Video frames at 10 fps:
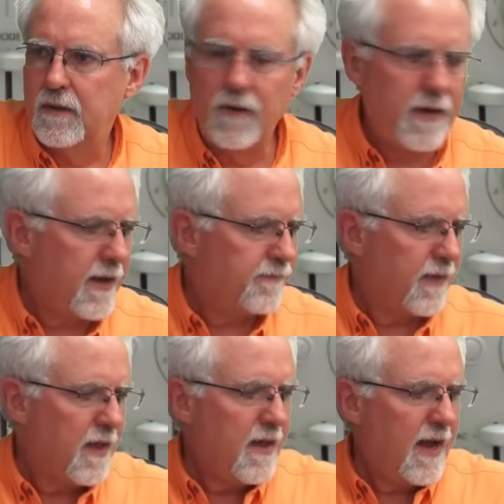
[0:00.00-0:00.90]
Okay,
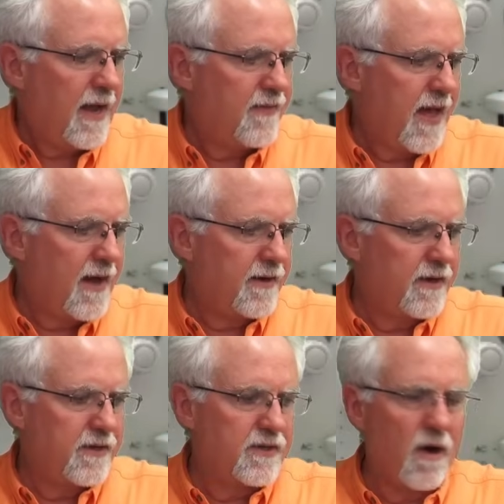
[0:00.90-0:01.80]
and that
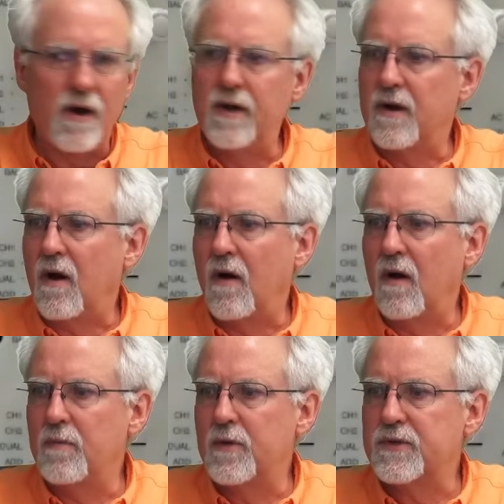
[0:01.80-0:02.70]
is on
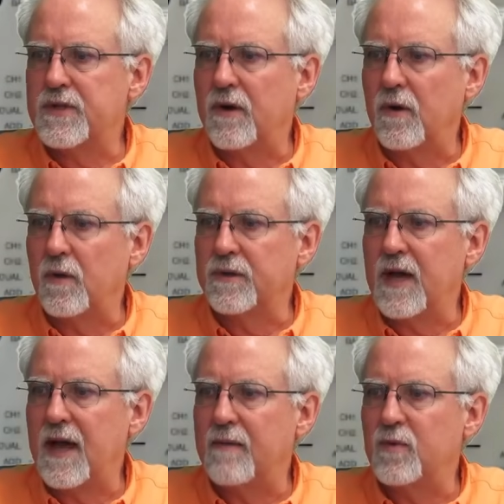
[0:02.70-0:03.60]
almost the whole
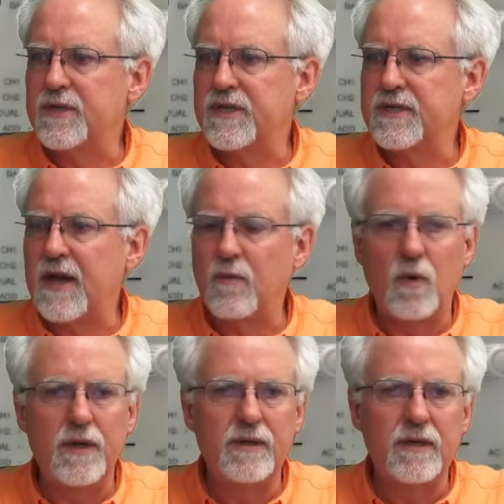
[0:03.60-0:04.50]
time with just that
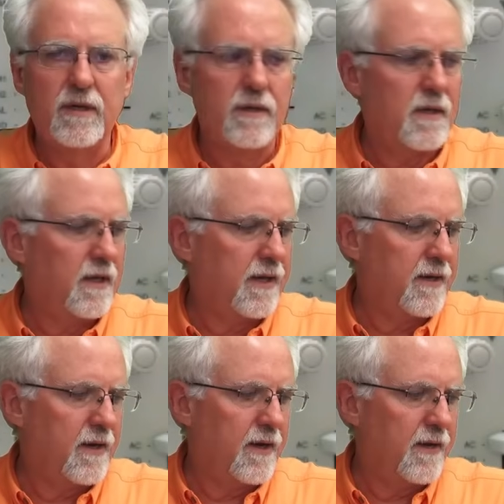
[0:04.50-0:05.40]
one little
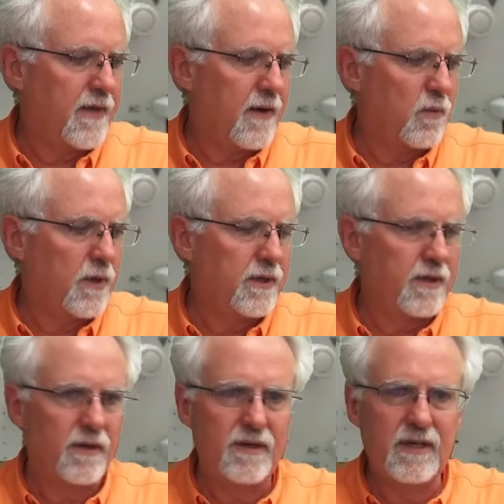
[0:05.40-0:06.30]
click, uh, that one
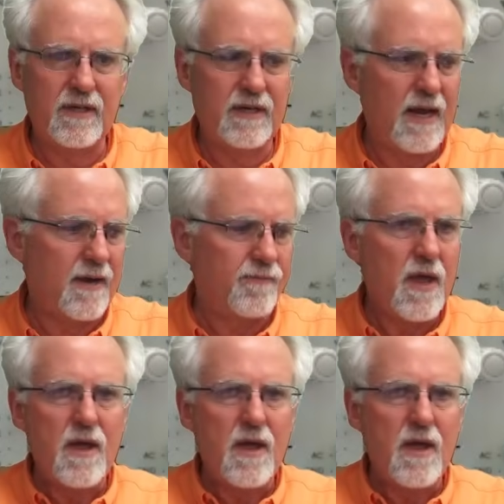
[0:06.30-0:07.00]
little tick down.